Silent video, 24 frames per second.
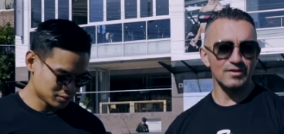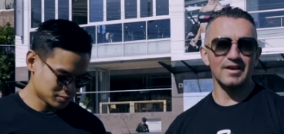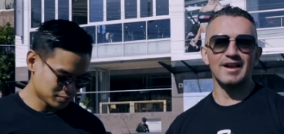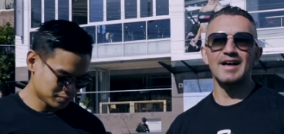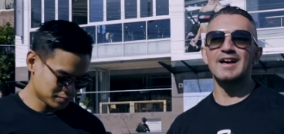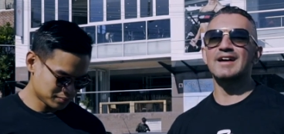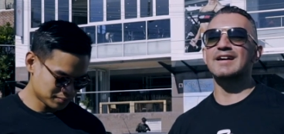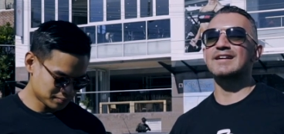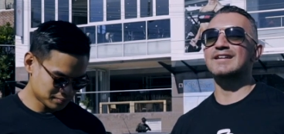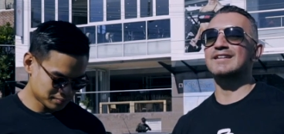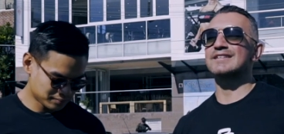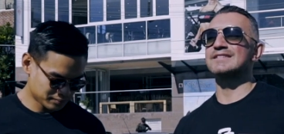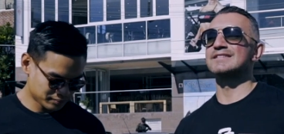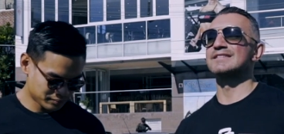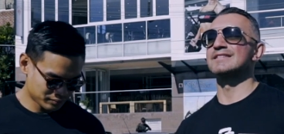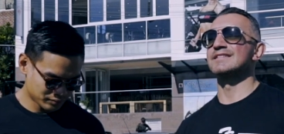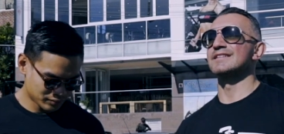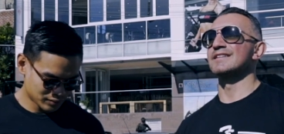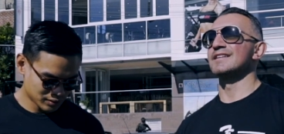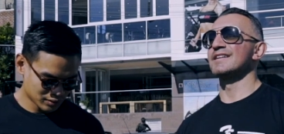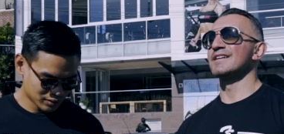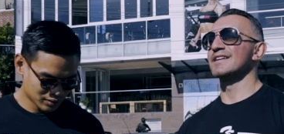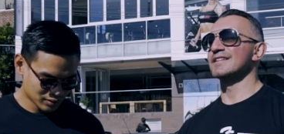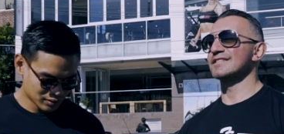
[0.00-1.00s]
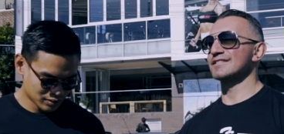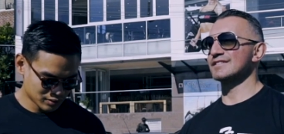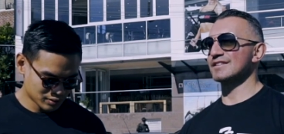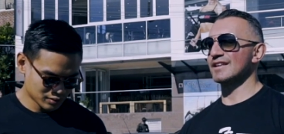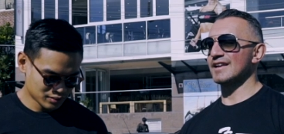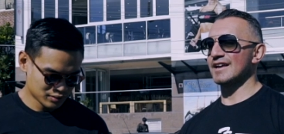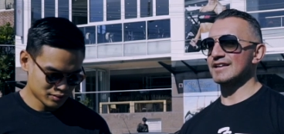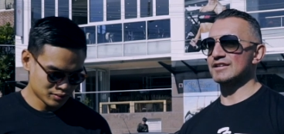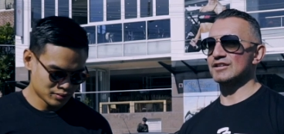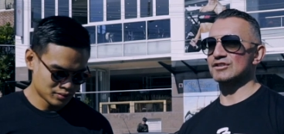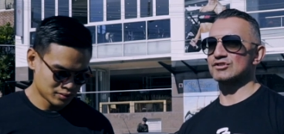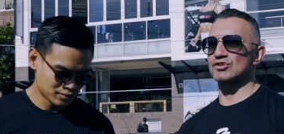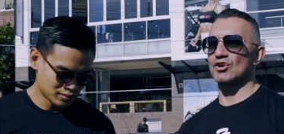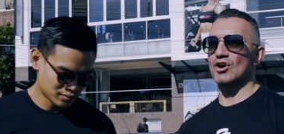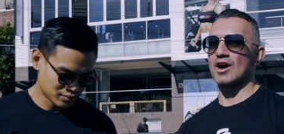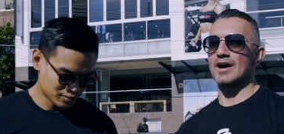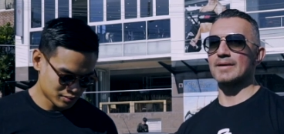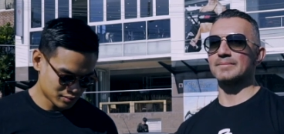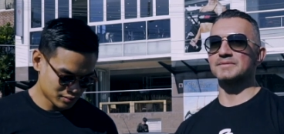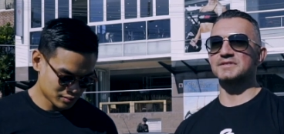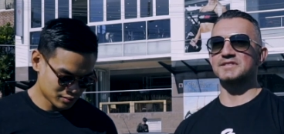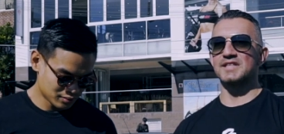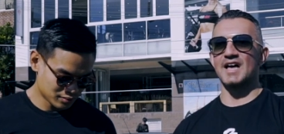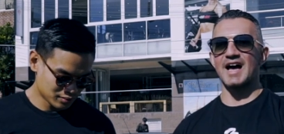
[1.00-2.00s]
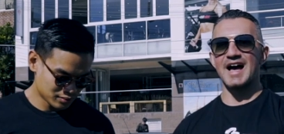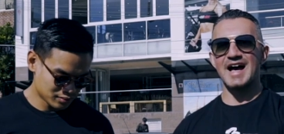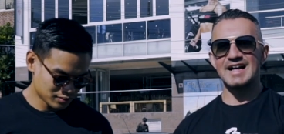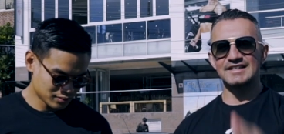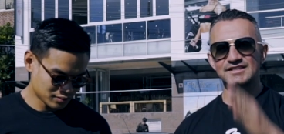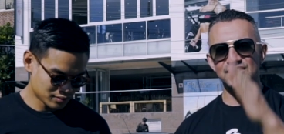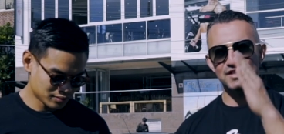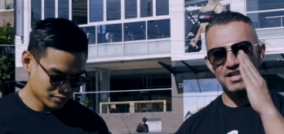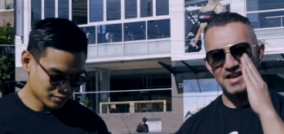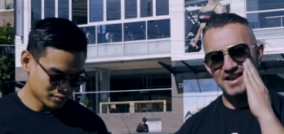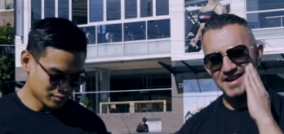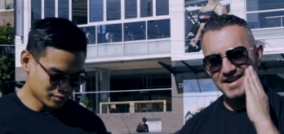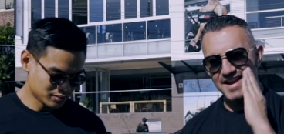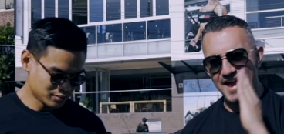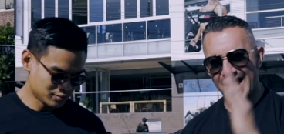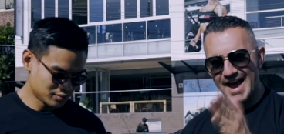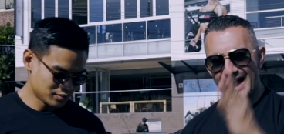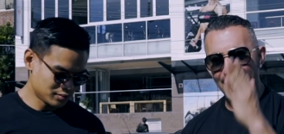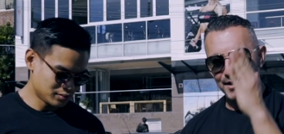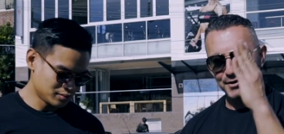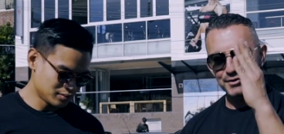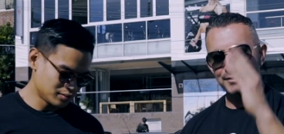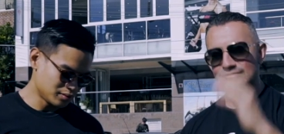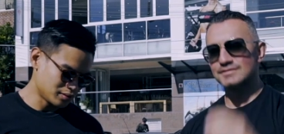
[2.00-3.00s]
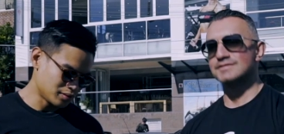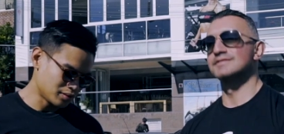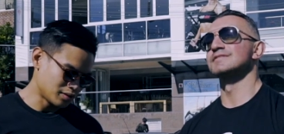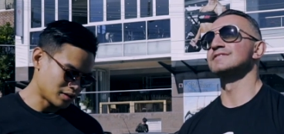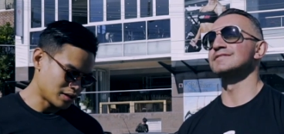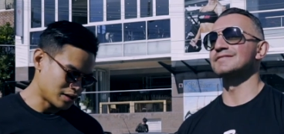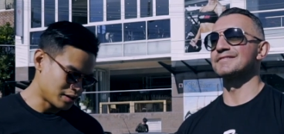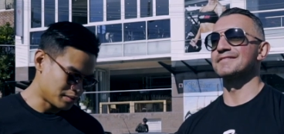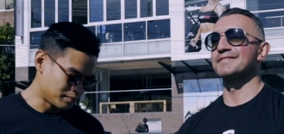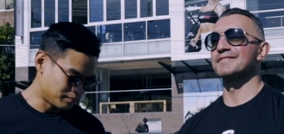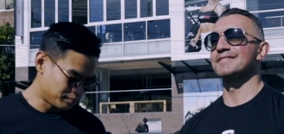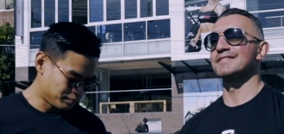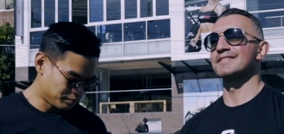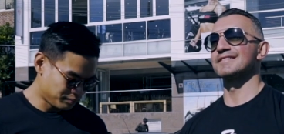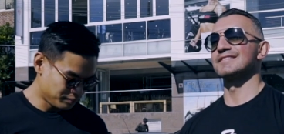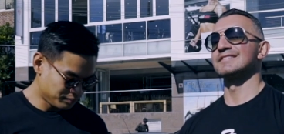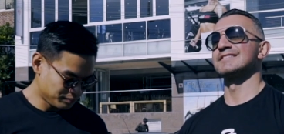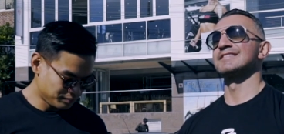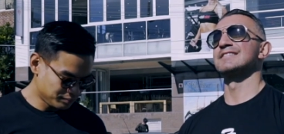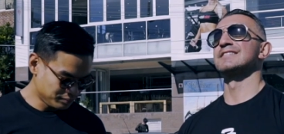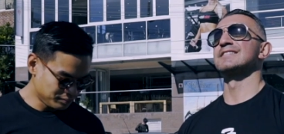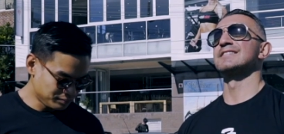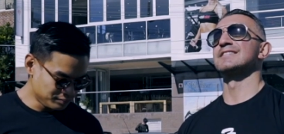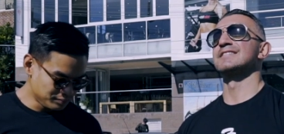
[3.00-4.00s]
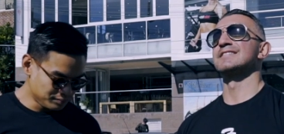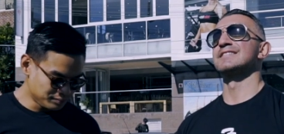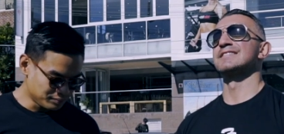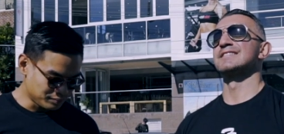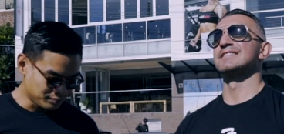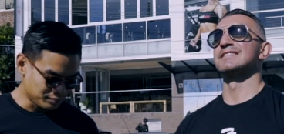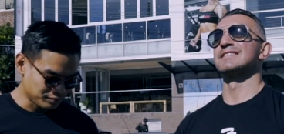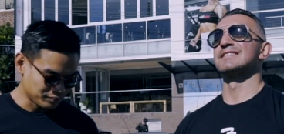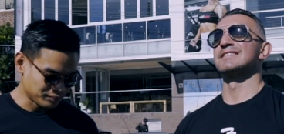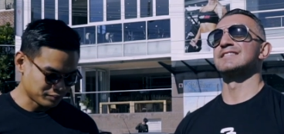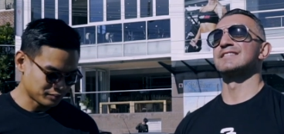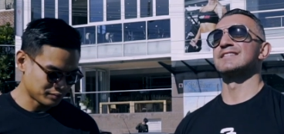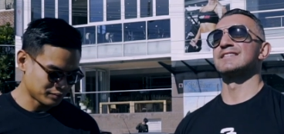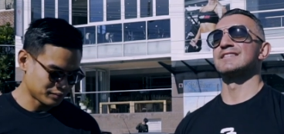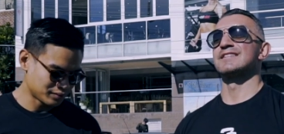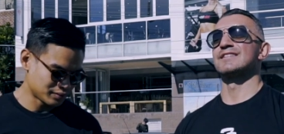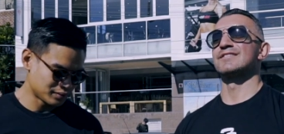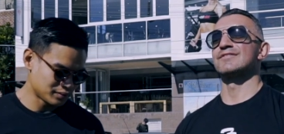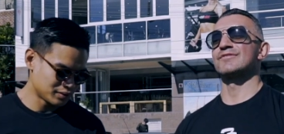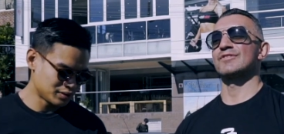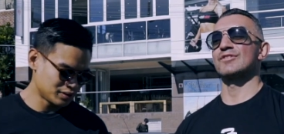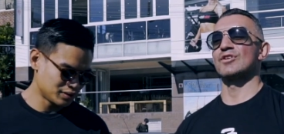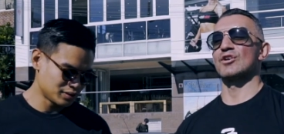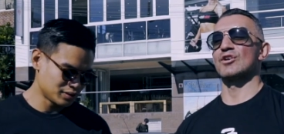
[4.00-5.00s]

Speaker 1: luck. And your time starts now. All right. Like